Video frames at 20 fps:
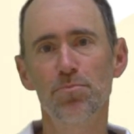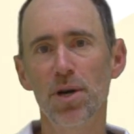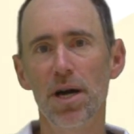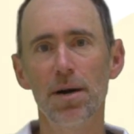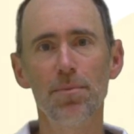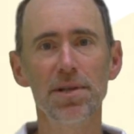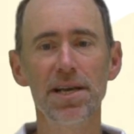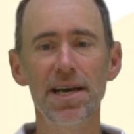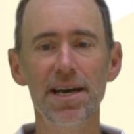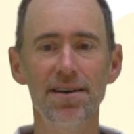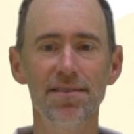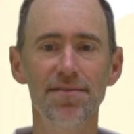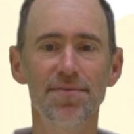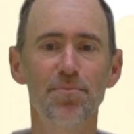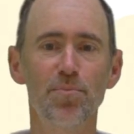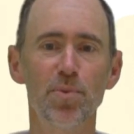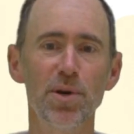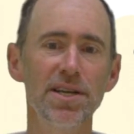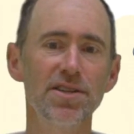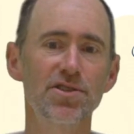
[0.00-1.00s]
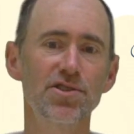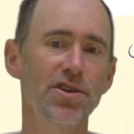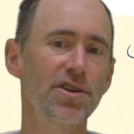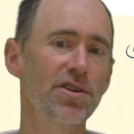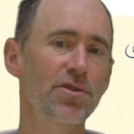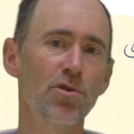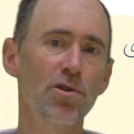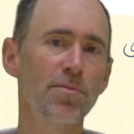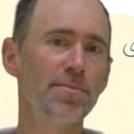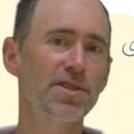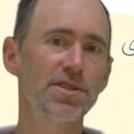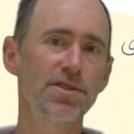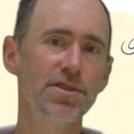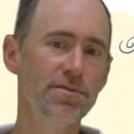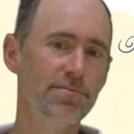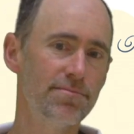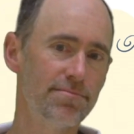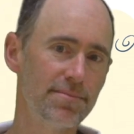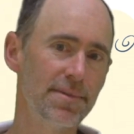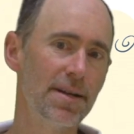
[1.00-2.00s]
probably have pretty circular orbits
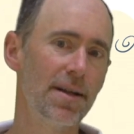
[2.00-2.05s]
too.